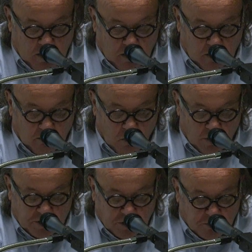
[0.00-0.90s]
And
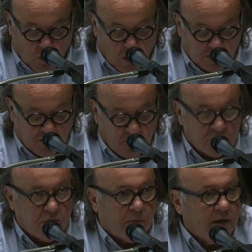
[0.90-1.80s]
Morris's policy was
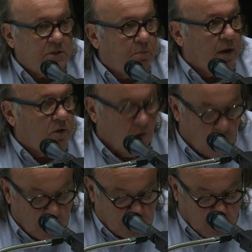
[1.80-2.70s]
replaced by
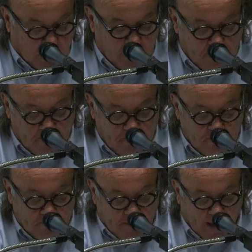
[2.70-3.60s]
coercion.
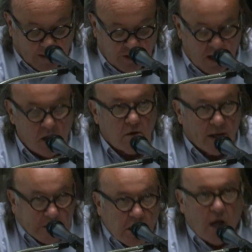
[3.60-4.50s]

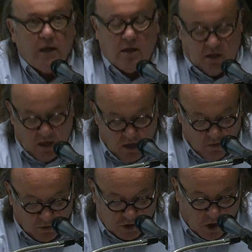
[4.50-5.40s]
Anxiety
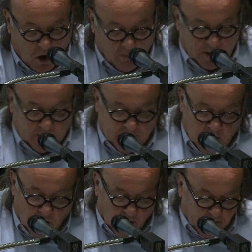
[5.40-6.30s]
was common
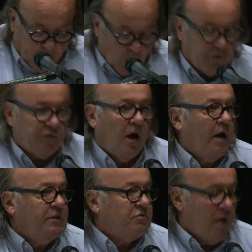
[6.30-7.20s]
on both
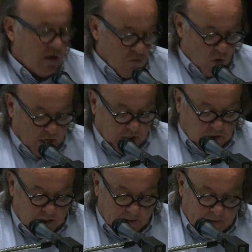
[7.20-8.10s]
sides, red and white.